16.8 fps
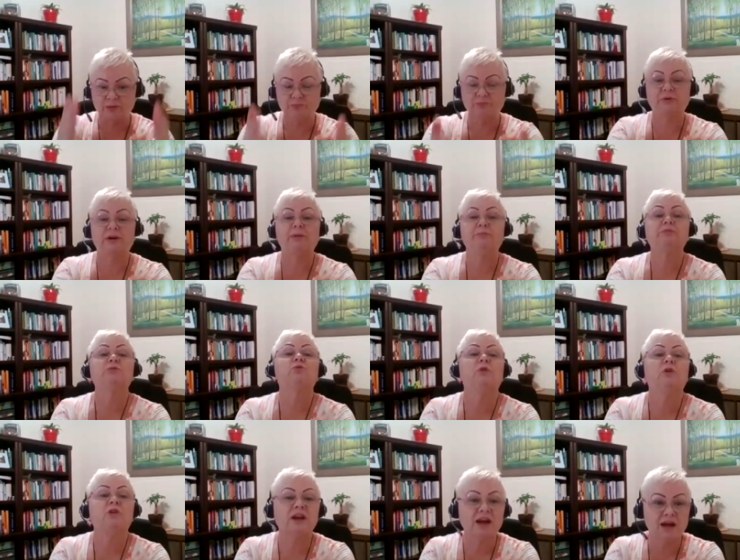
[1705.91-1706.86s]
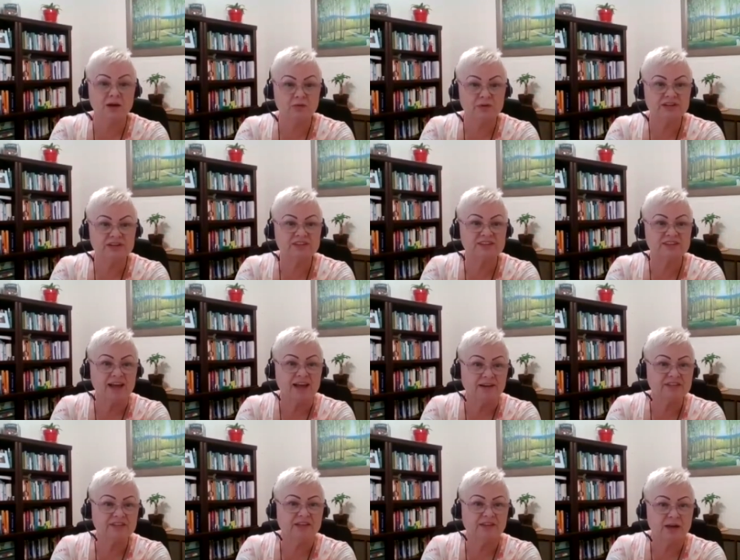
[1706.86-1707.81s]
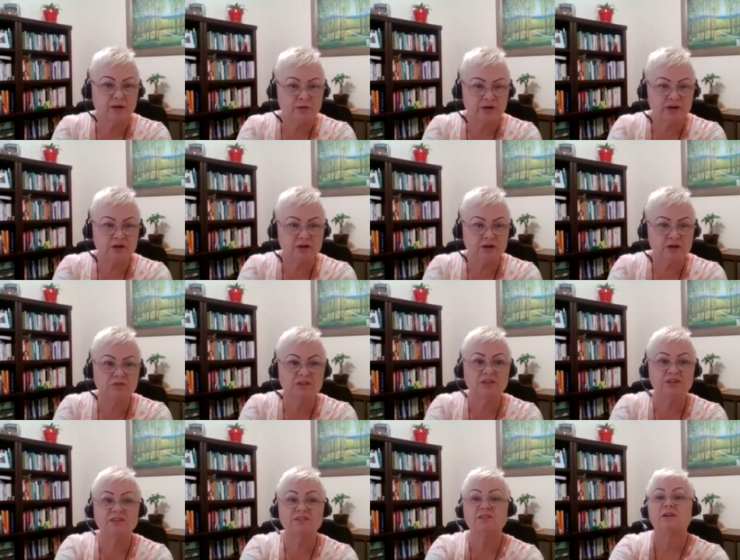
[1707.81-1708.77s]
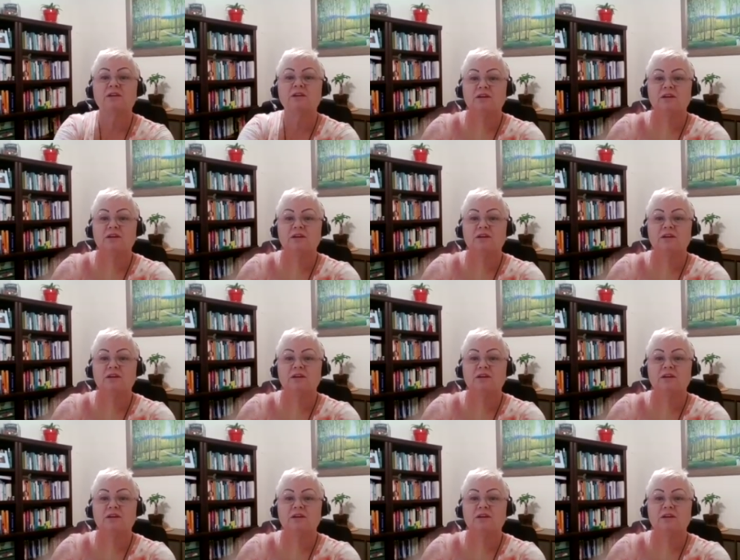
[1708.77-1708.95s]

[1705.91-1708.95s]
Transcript: prep to work ourselves and our committees,